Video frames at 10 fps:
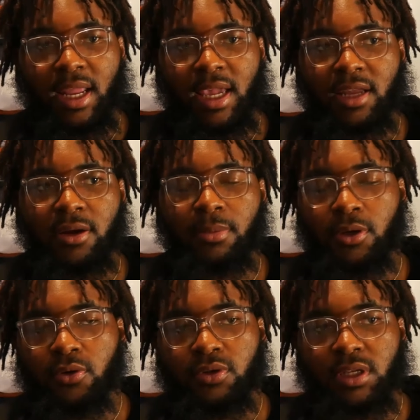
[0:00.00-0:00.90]
They ended up
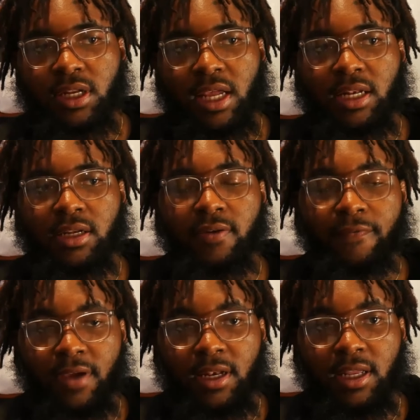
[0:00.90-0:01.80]
losing, and the
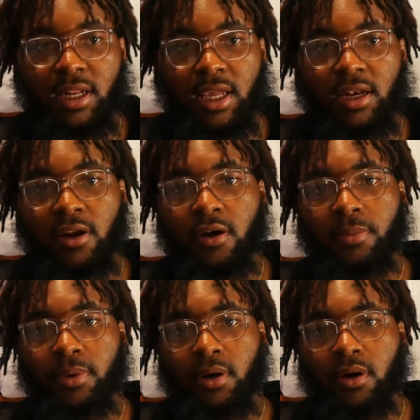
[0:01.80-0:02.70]
defendant ended
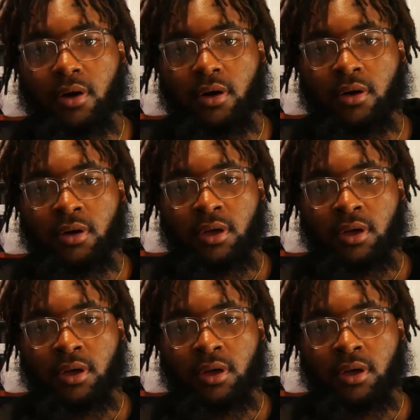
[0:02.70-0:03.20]
up